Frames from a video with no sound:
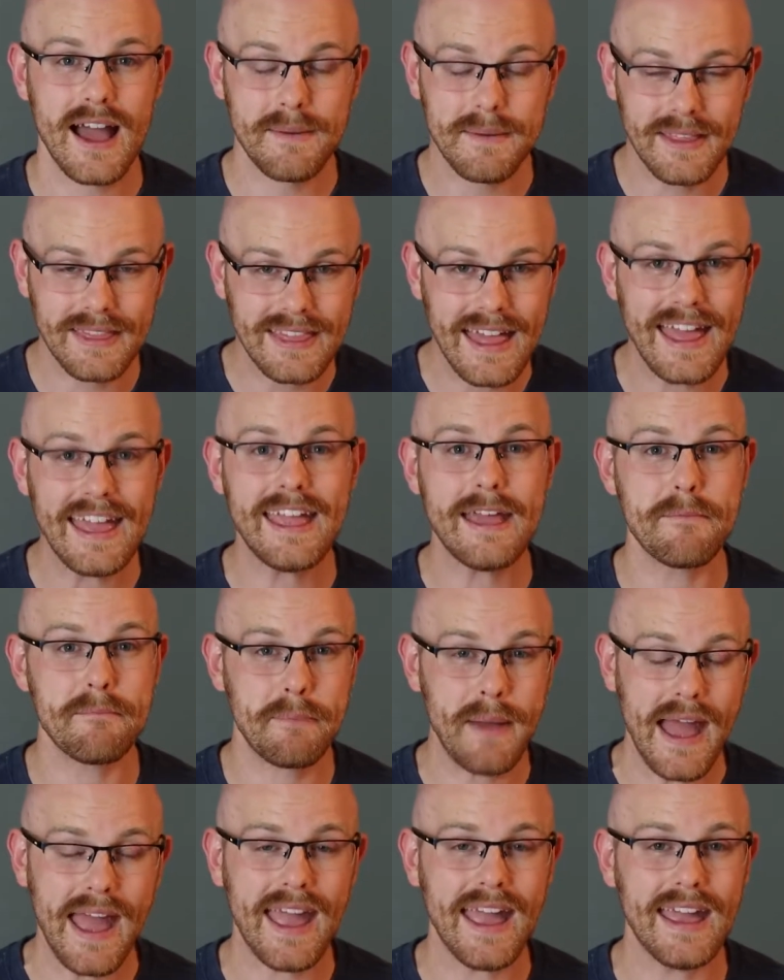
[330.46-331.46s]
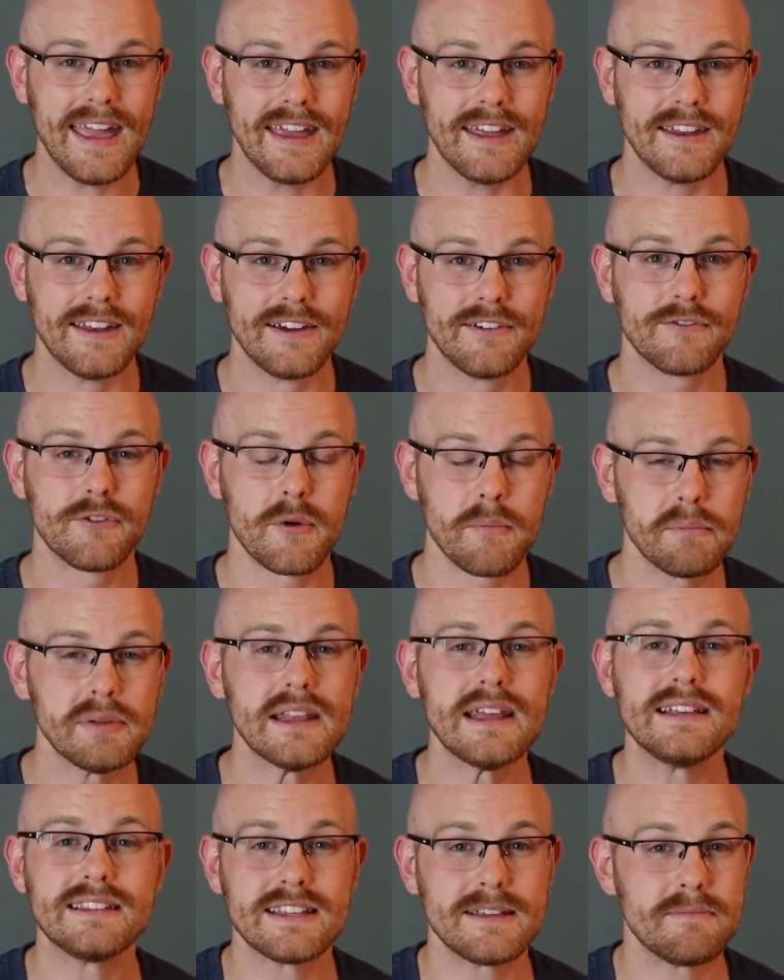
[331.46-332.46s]
I mean, they get paid for
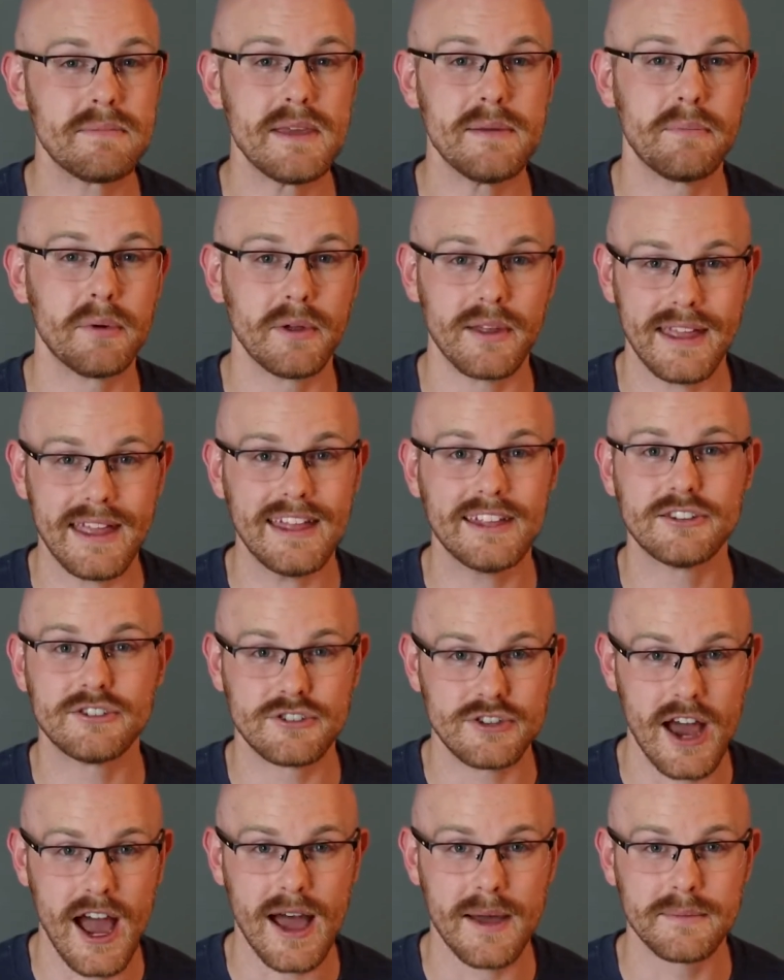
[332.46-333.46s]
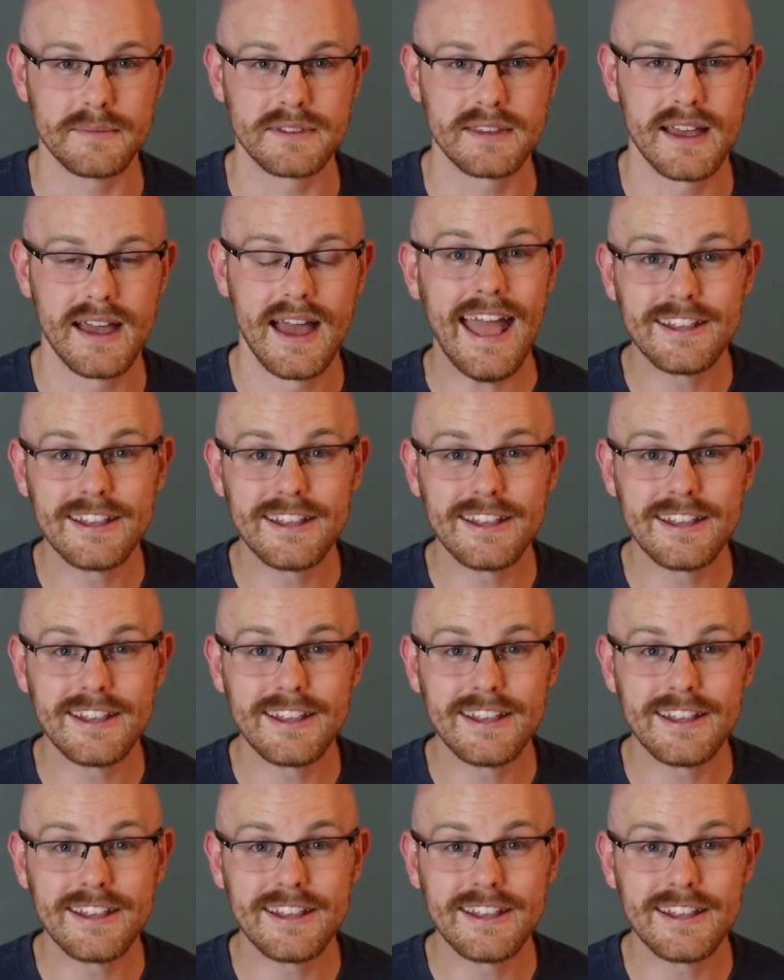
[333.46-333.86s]
placing people in jobs.